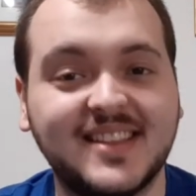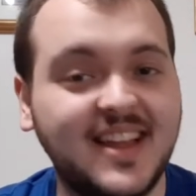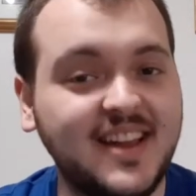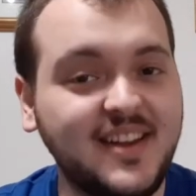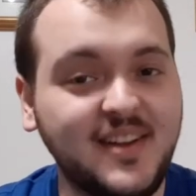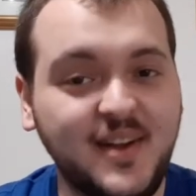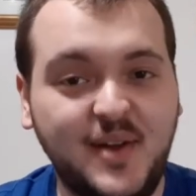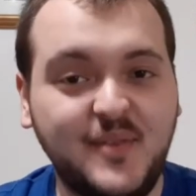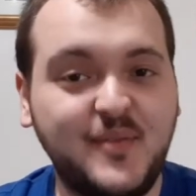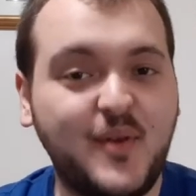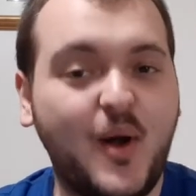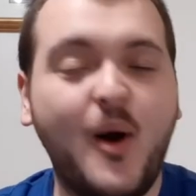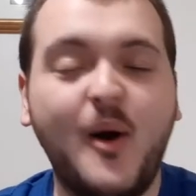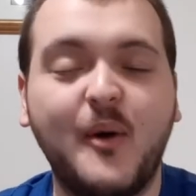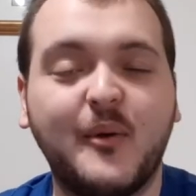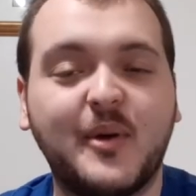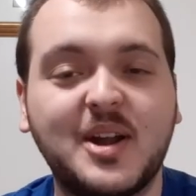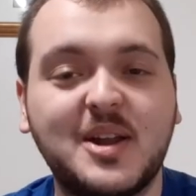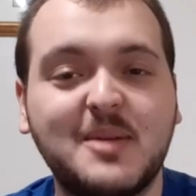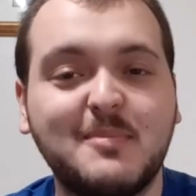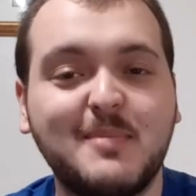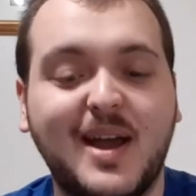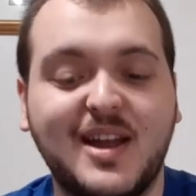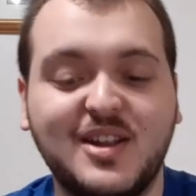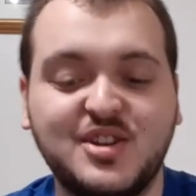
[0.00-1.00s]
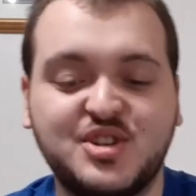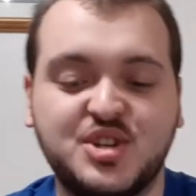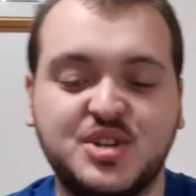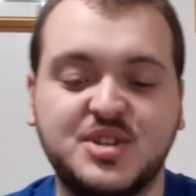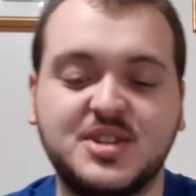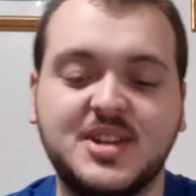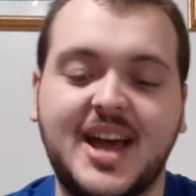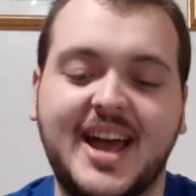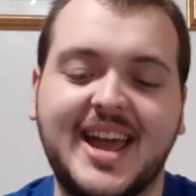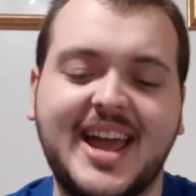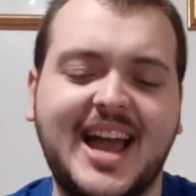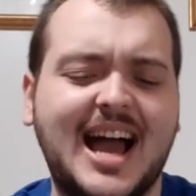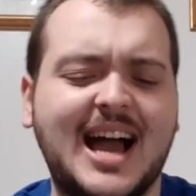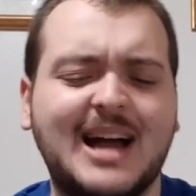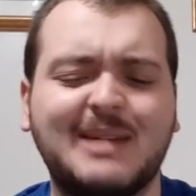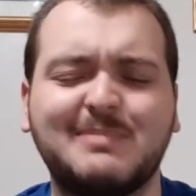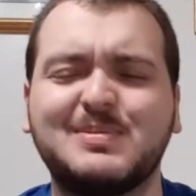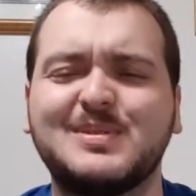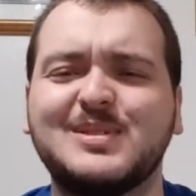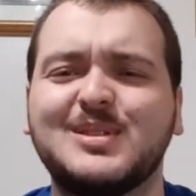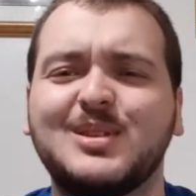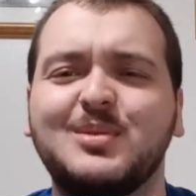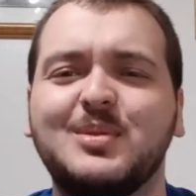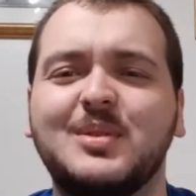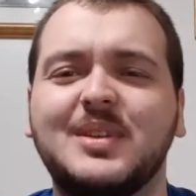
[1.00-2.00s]
Like I've already mentioned, I
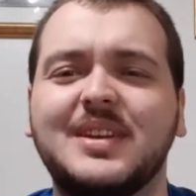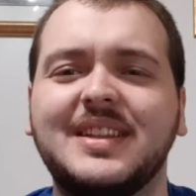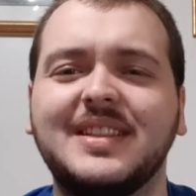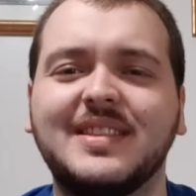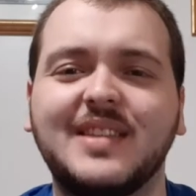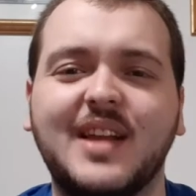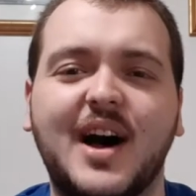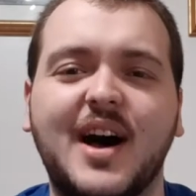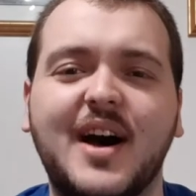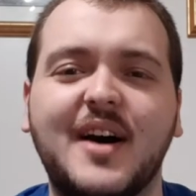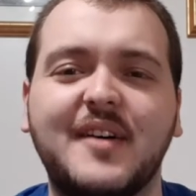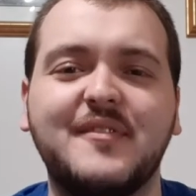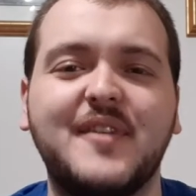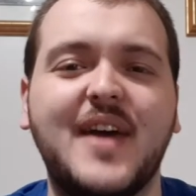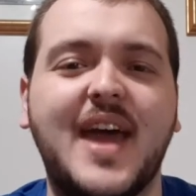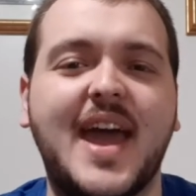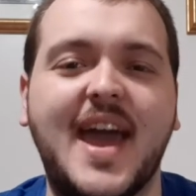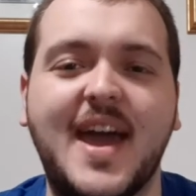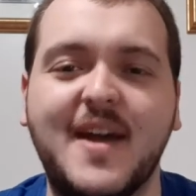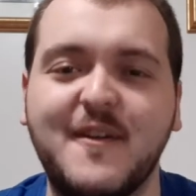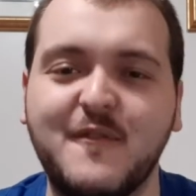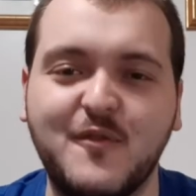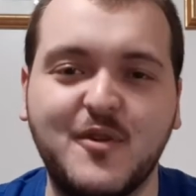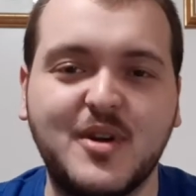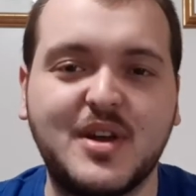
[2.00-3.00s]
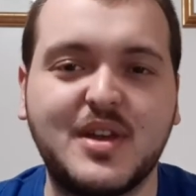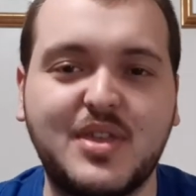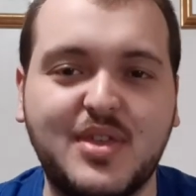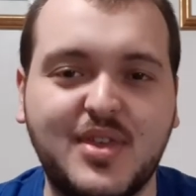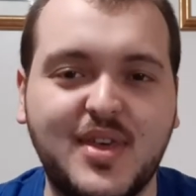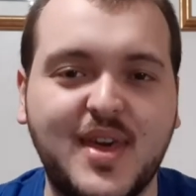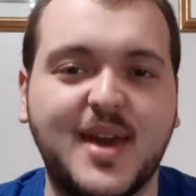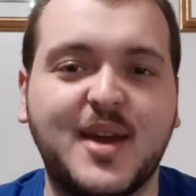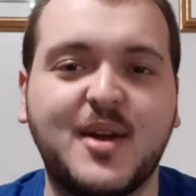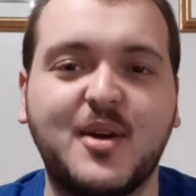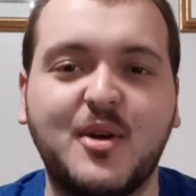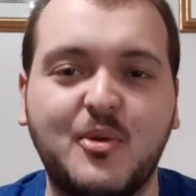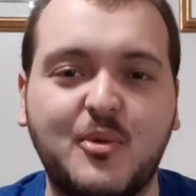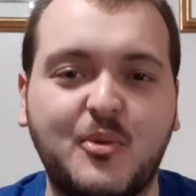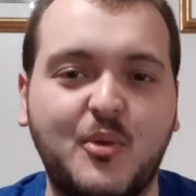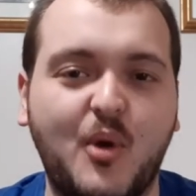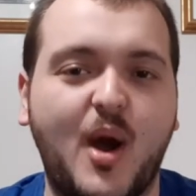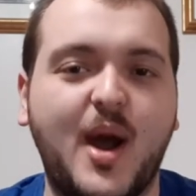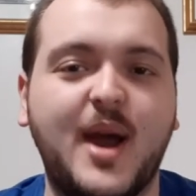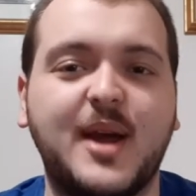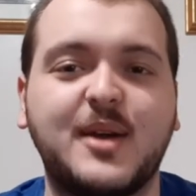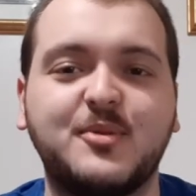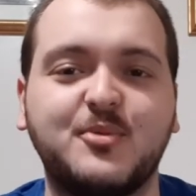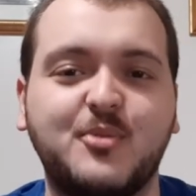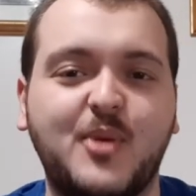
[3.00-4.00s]
absolutely love everything
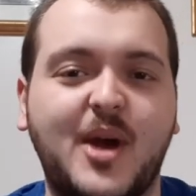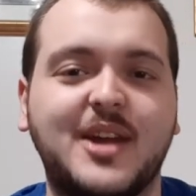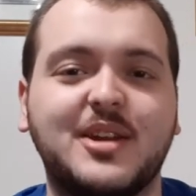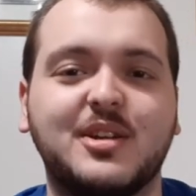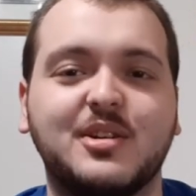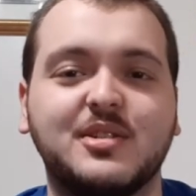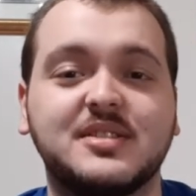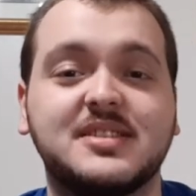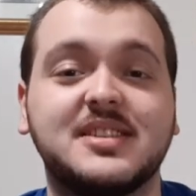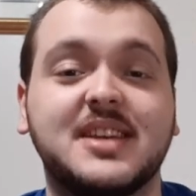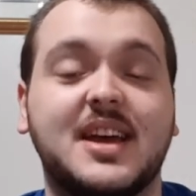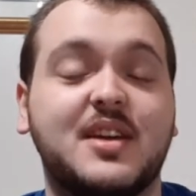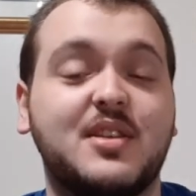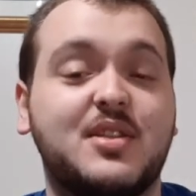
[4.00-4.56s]
Ryan Reynolds.